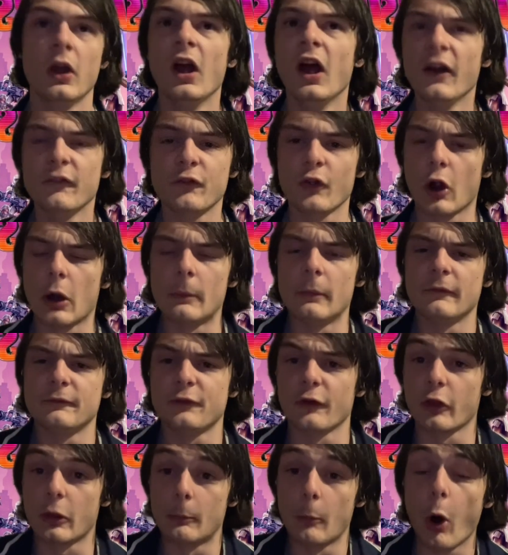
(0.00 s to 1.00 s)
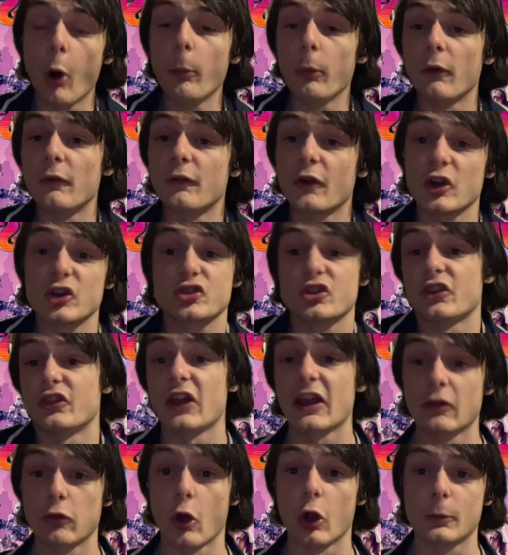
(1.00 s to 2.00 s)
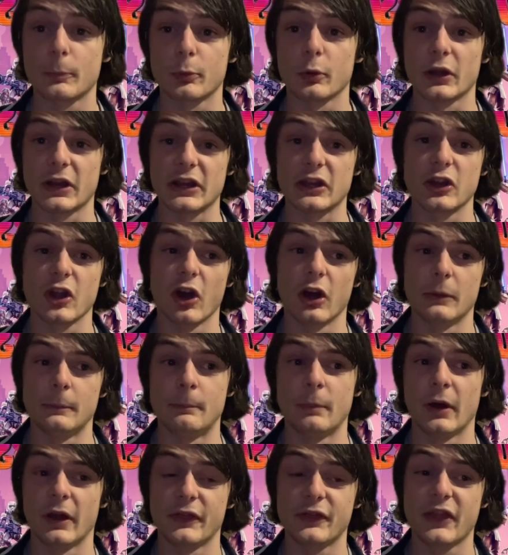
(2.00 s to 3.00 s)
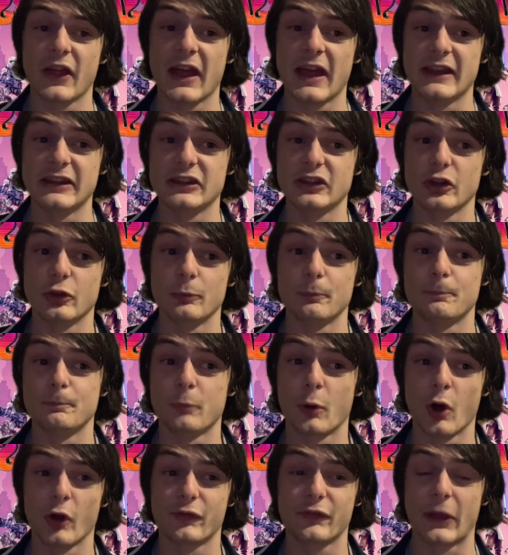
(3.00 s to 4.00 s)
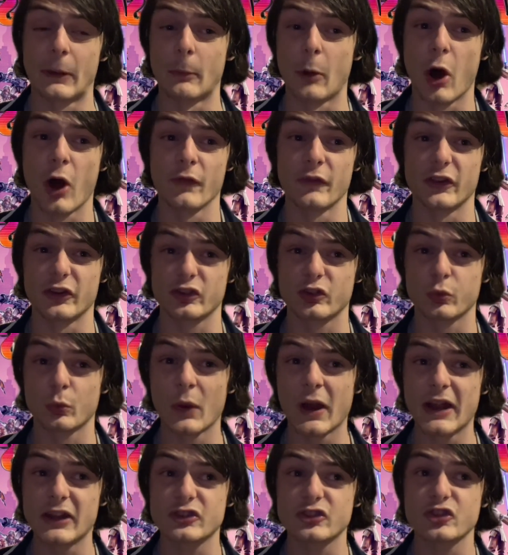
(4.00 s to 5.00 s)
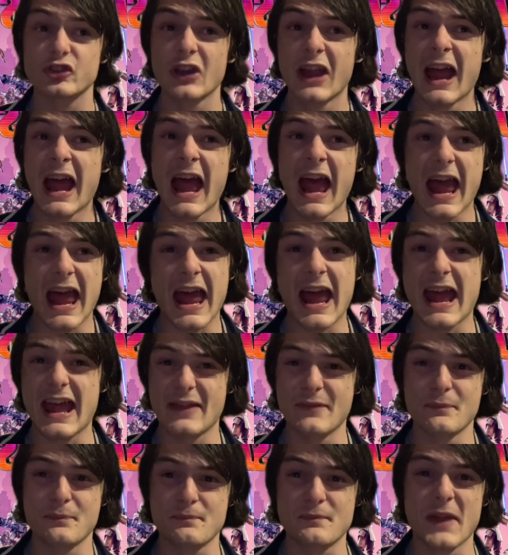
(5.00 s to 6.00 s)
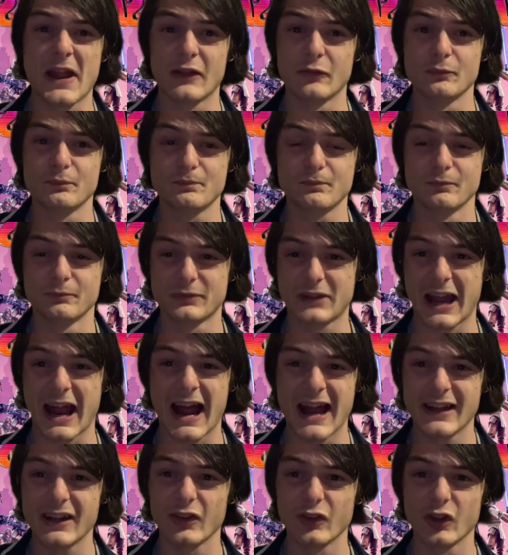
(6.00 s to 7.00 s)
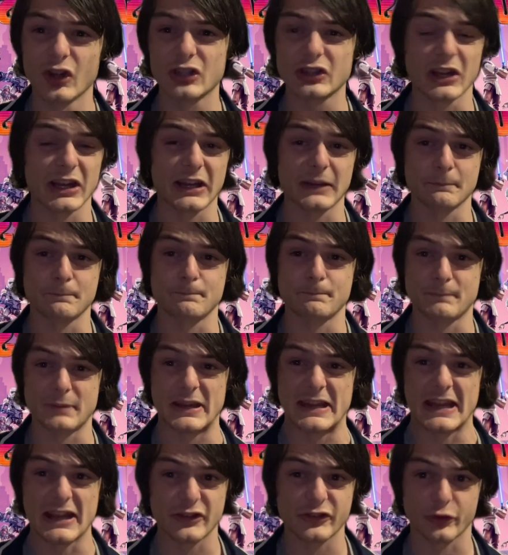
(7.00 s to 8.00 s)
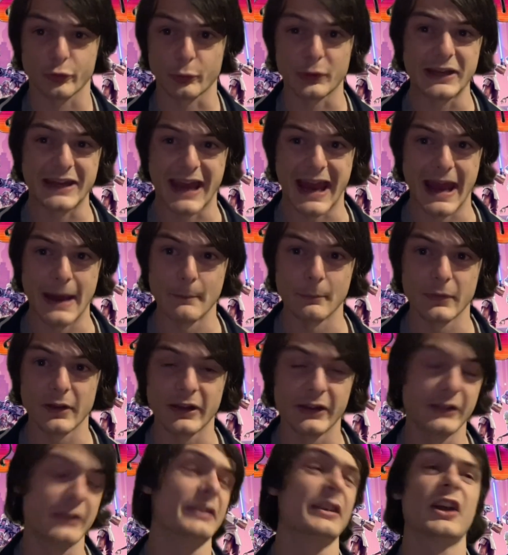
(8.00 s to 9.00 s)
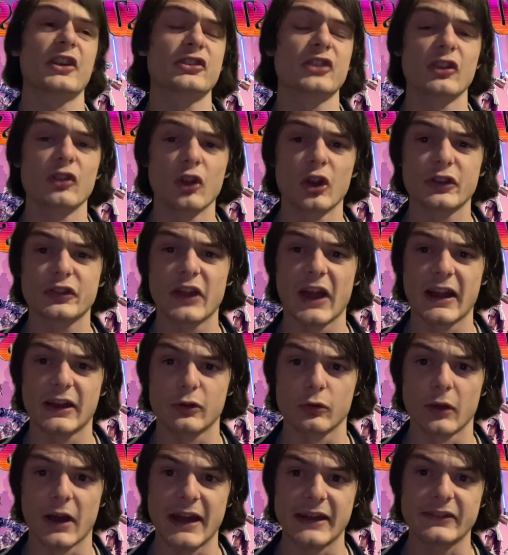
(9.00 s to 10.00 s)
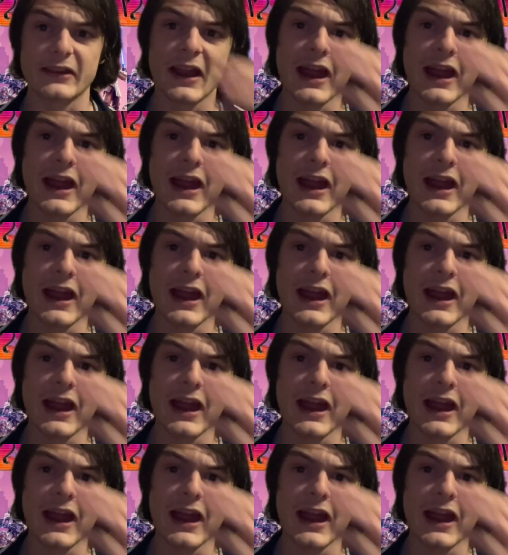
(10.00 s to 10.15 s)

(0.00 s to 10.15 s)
for the mobile version, they look pretty good. But then you put them on the Switch, and they kind of look like a PS3 game. It doesn't look that great.